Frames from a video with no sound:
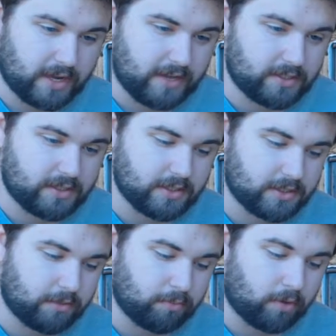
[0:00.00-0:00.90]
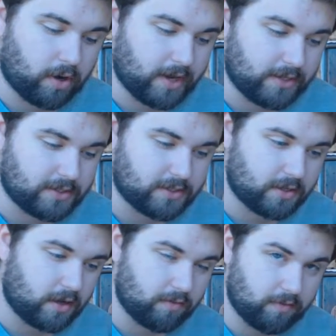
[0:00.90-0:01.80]
taste is
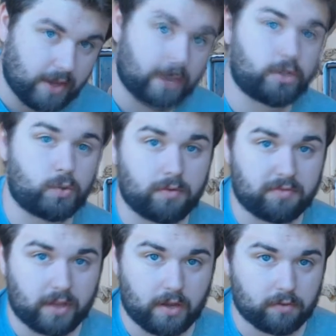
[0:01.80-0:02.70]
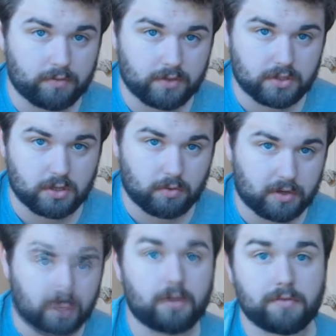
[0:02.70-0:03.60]
comprised of the actual flavor of the
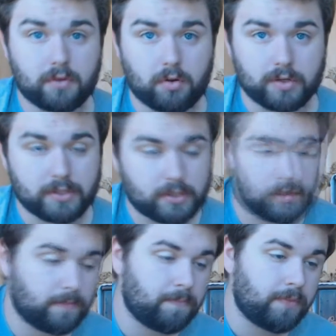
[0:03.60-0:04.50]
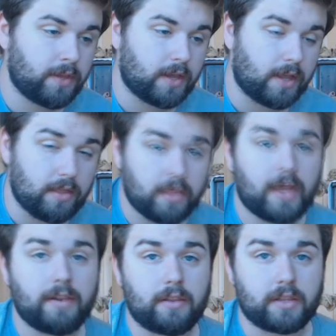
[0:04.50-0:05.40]
soda, of course, and
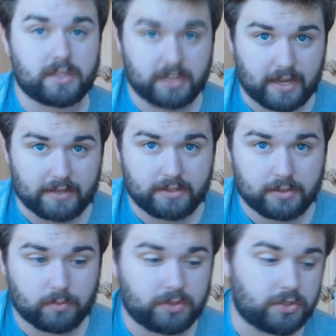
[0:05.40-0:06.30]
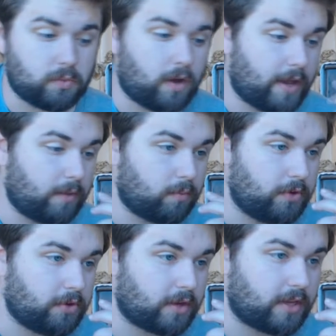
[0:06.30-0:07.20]
then the scent, which is why
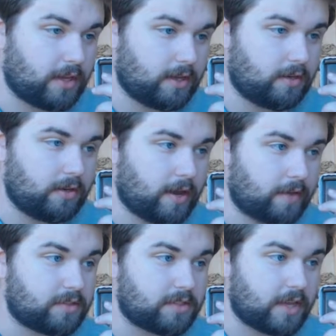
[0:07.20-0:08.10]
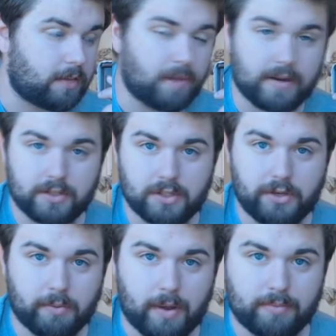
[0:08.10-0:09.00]
when you're a kid and you have to take
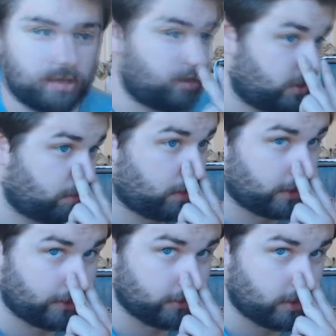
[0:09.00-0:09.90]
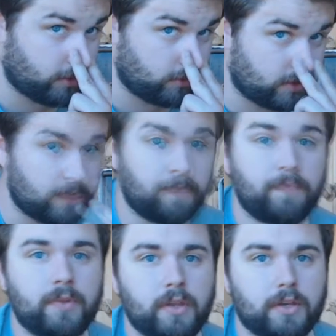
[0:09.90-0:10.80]
medicine, your mom tells you to plug your nose.
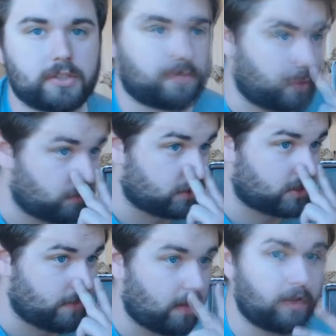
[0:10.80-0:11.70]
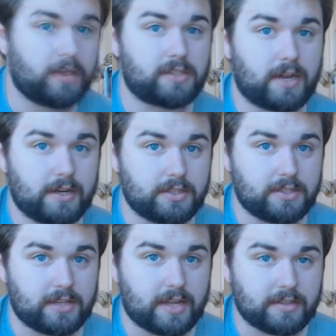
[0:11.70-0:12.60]
Because if you don't smell it, it's not
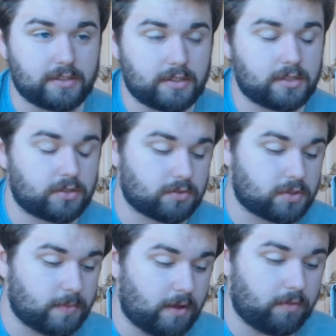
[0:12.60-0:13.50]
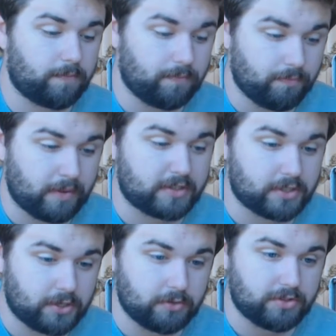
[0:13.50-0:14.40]
as intense. So smell
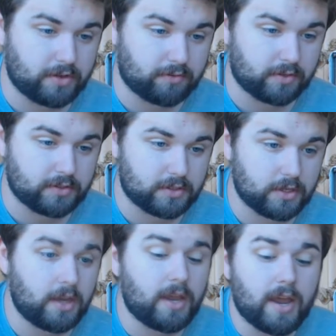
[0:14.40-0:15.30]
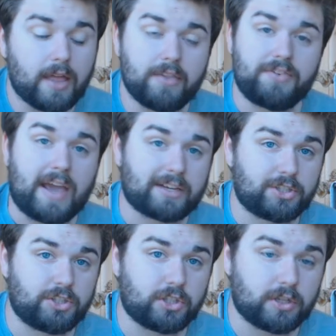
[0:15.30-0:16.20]
makes a huge difference. And then
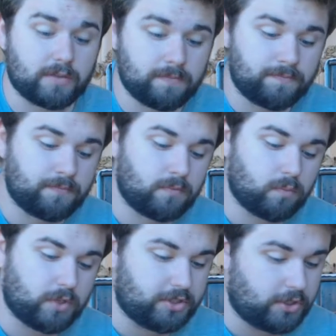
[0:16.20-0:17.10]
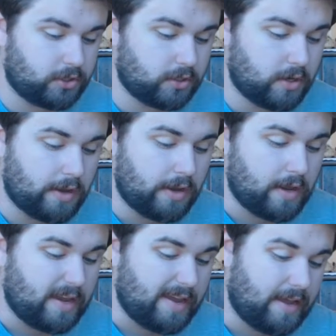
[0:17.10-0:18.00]
texture, which
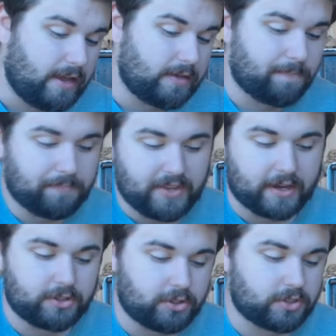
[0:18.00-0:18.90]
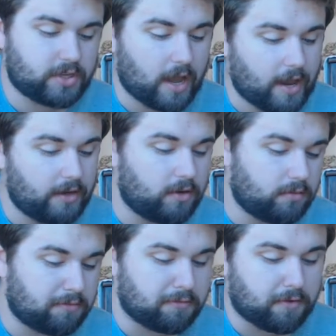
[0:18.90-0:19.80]
texture is kind
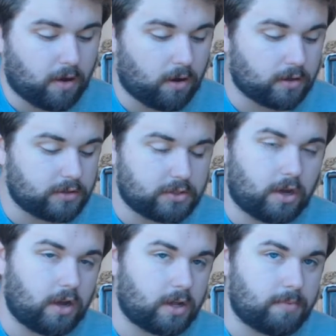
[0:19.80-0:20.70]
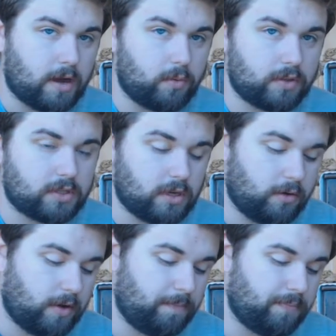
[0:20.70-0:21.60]
of hard to talk about with
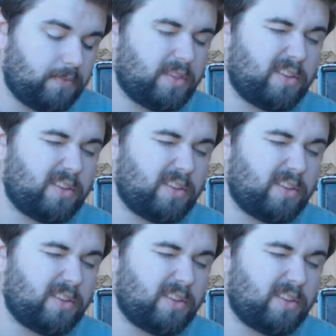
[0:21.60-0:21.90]
soda.